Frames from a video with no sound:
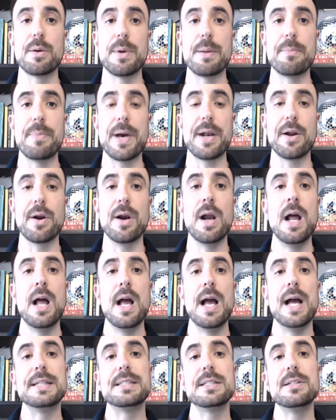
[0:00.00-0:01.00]
bit better
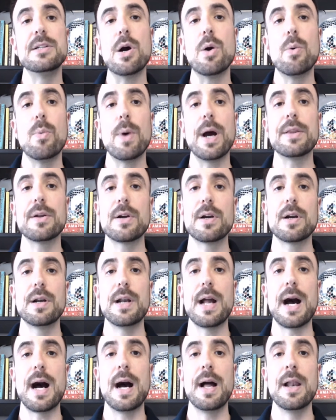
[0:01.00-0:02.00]
and to know whether or
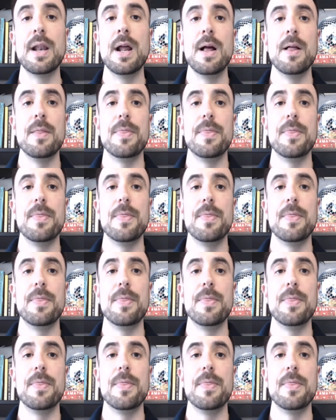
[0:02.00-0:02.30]
not